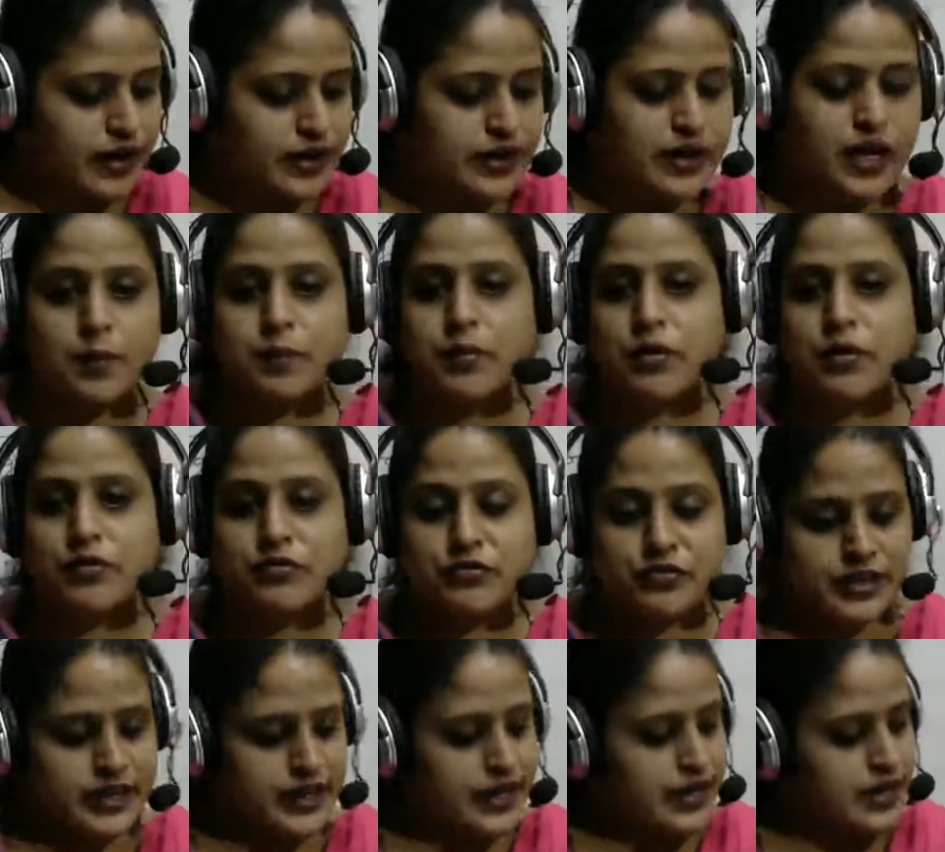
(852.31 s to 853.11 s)
a cup
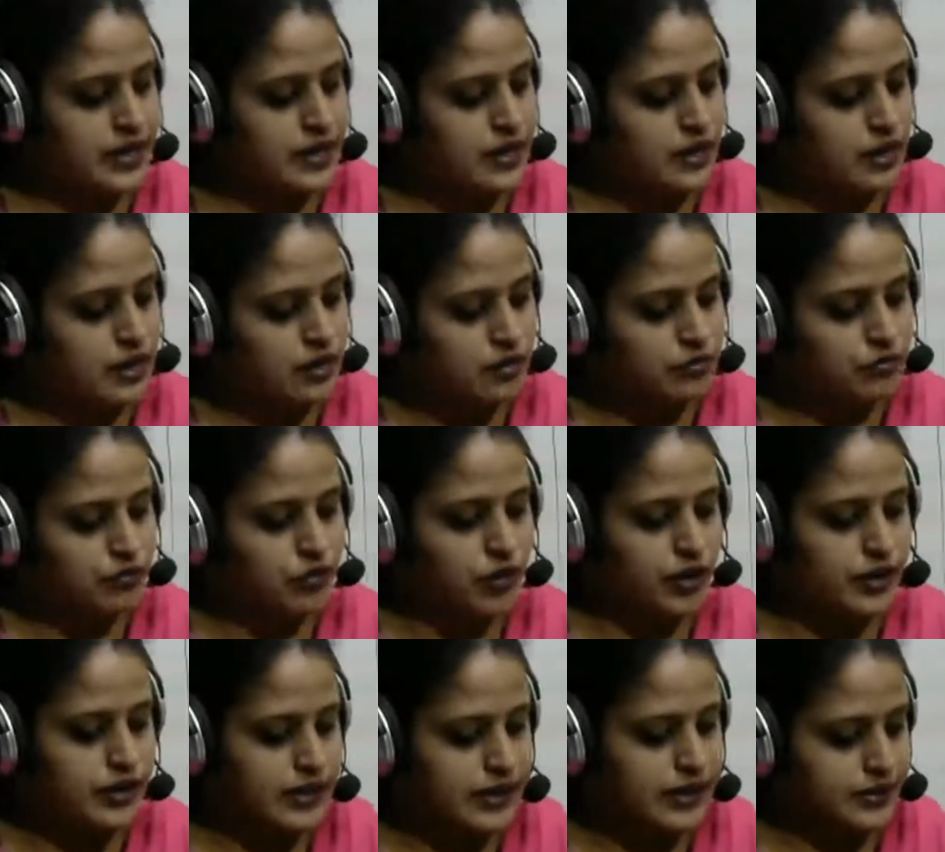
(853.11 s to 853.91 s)
of tea
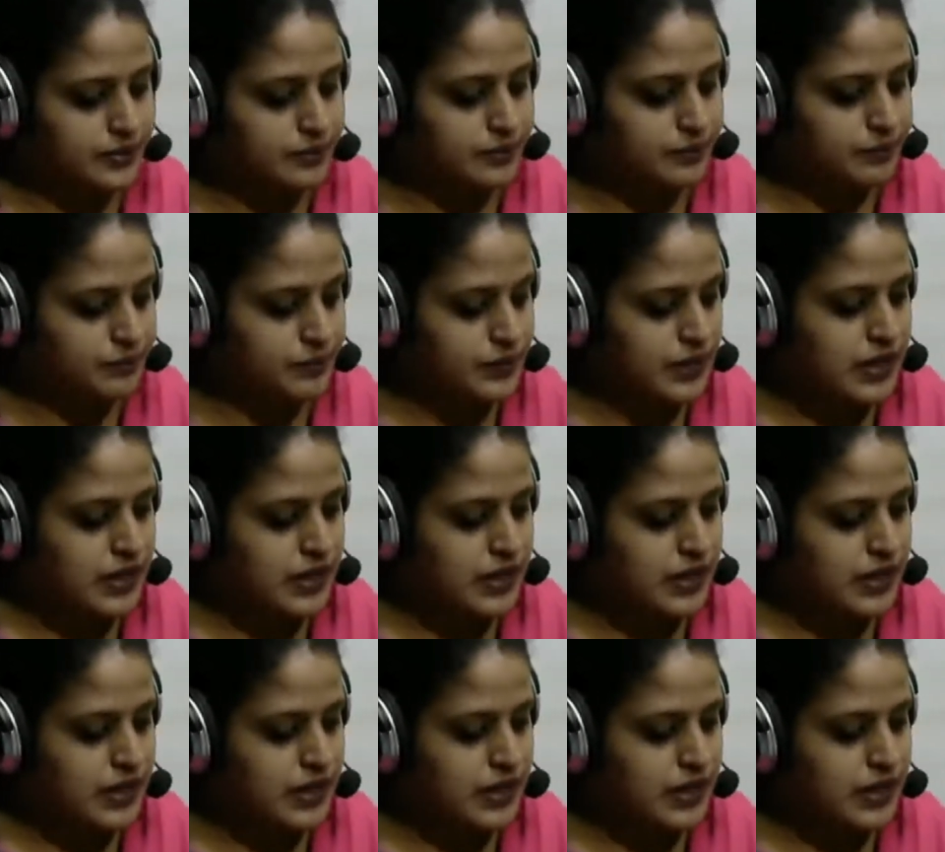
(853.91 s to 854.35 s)
for her.